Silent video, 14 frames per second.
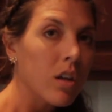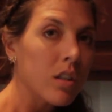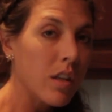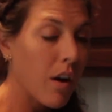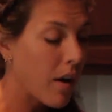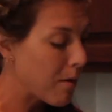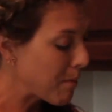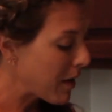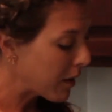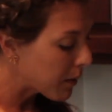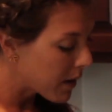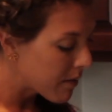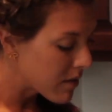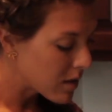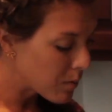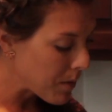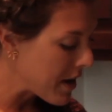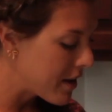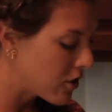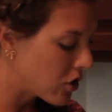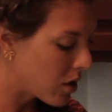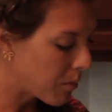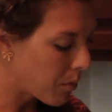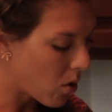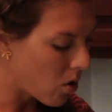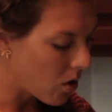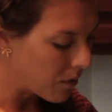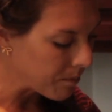So I microwave the spinach in a
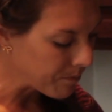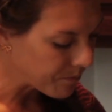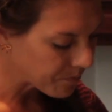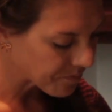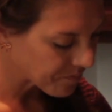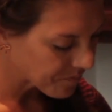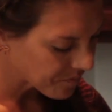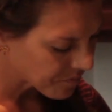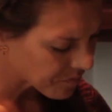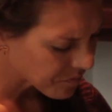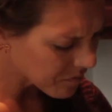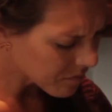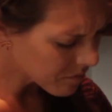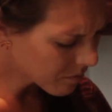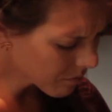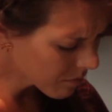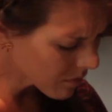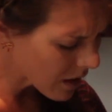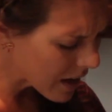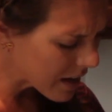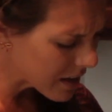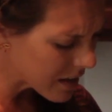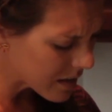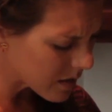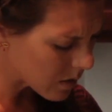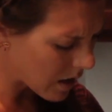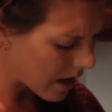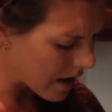bowl, and
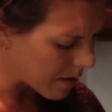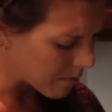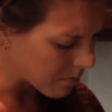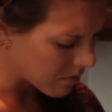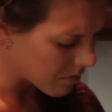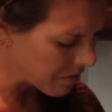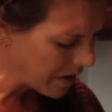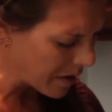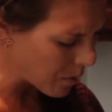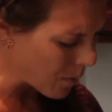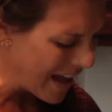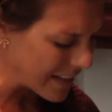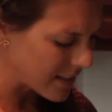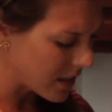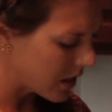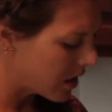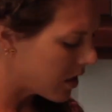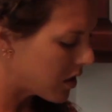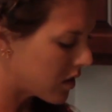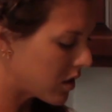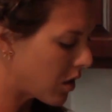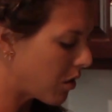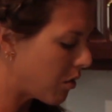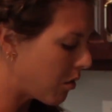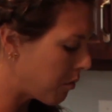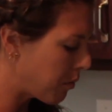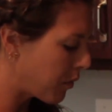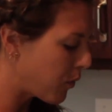it's very wet. So
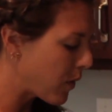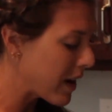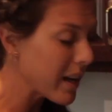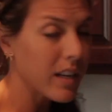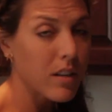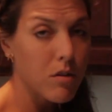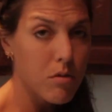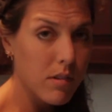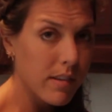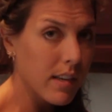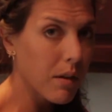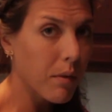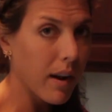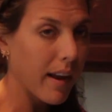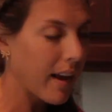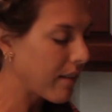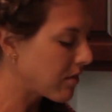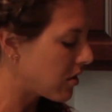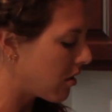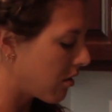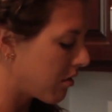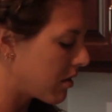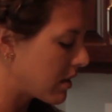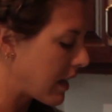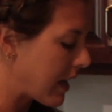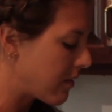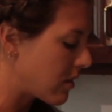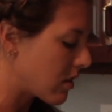before I can use it, what I have to do is
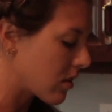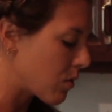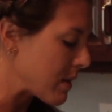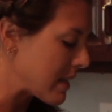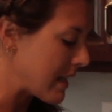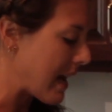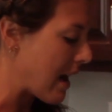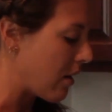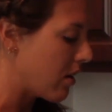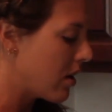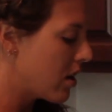I have to squeeze it out.